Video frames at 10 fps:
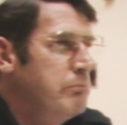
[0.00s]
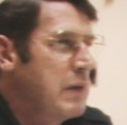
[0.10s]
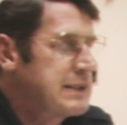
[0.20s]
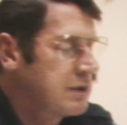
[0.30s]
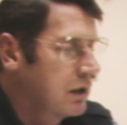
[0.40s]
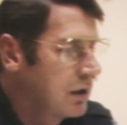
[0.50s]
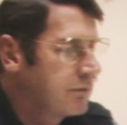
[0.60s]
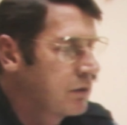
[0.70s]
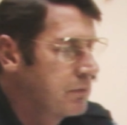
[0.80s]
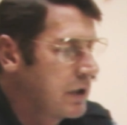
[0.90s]
One day I
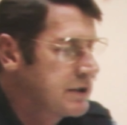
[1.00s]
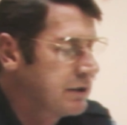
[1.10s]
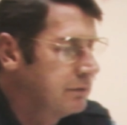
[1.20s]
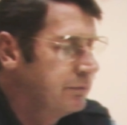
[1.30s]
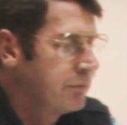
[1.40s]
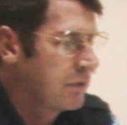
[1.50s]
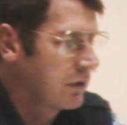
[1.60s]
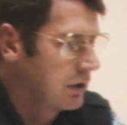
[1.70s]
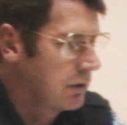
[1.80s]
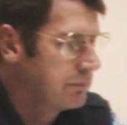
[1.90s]
walked into his office, and
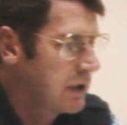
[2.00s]
up on the